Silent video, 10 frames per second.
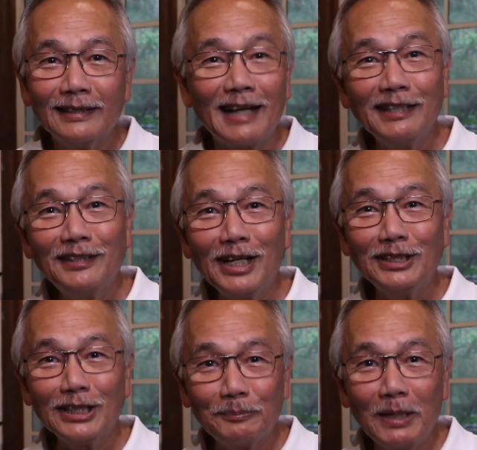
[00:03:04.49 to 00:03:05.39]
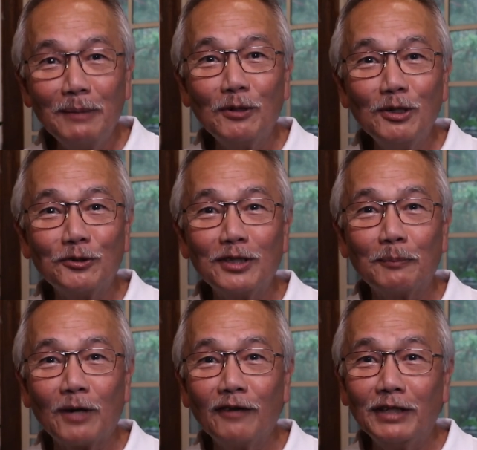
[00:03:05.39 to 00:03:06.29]
God tells His people through
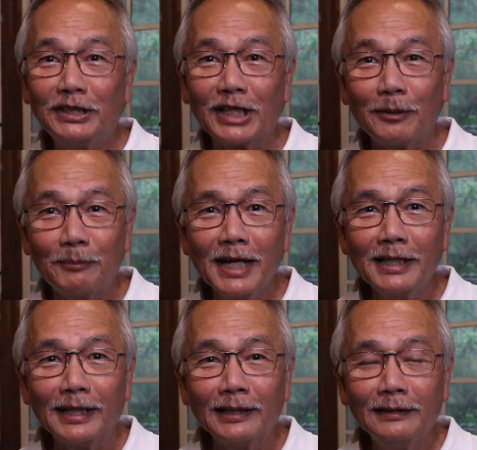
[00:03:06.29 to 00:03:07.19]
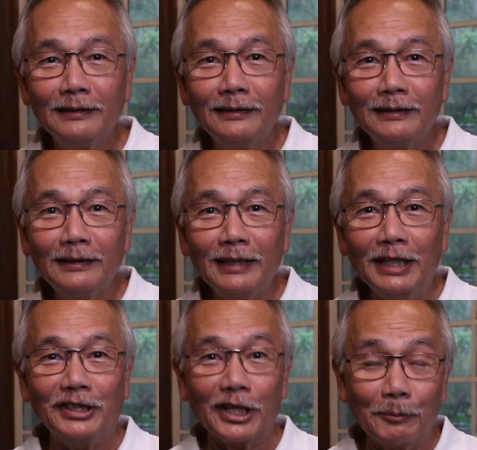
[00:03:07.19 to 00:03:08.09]
the prophet Jeremiah,
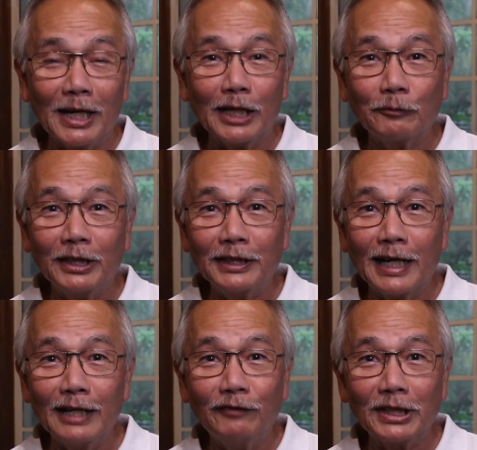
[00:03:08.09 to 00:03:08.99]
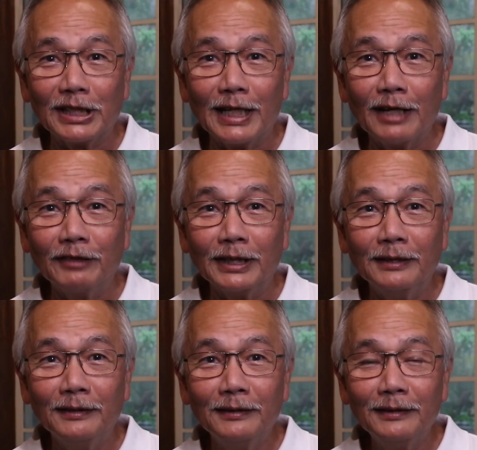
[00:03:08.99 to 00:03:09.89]
in Jeremiah twenty-nine verse
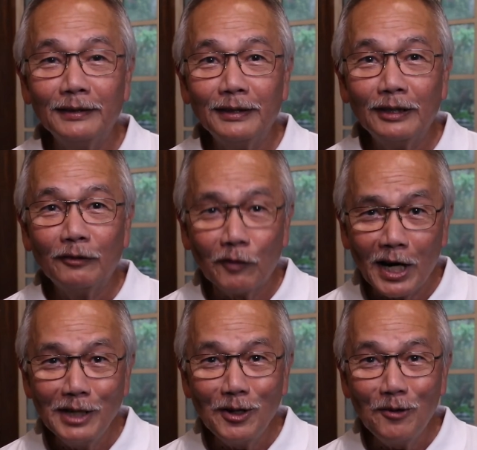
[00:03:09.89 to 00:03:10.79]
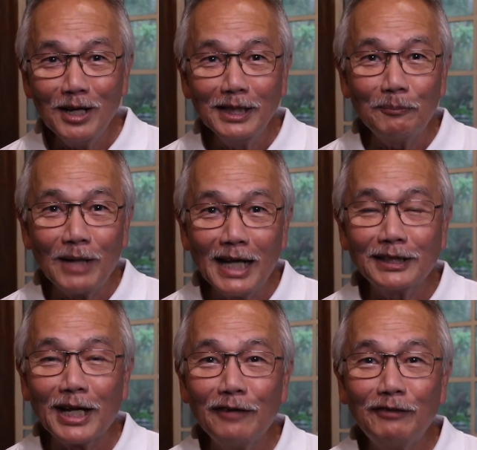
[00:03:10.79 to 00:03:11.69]
eleven, "For I know well the
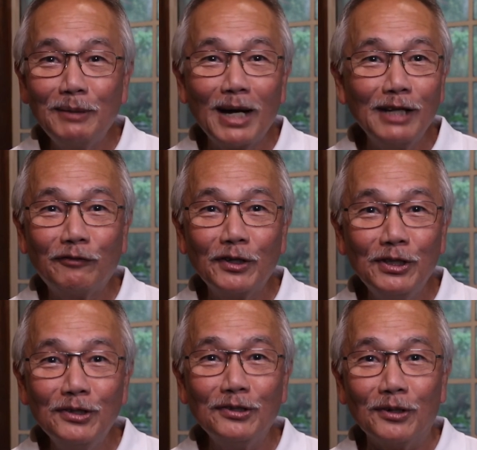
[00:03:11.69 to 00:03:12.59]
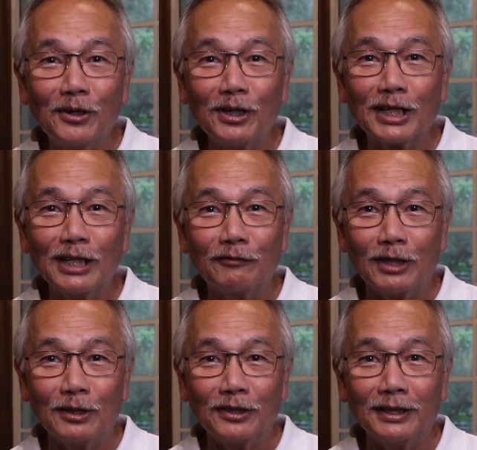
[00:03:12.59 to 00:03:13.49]
plans I have in mind for you, oracle of
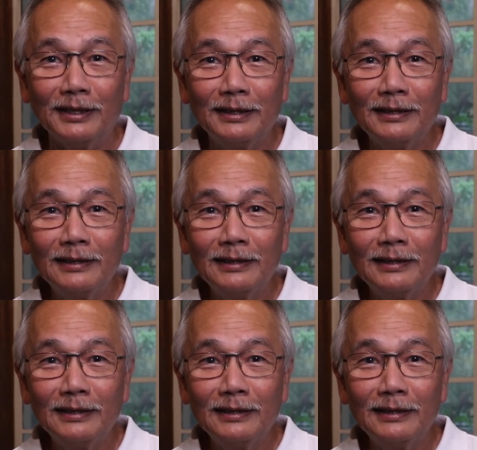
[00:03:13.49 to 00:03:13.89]
the Lord,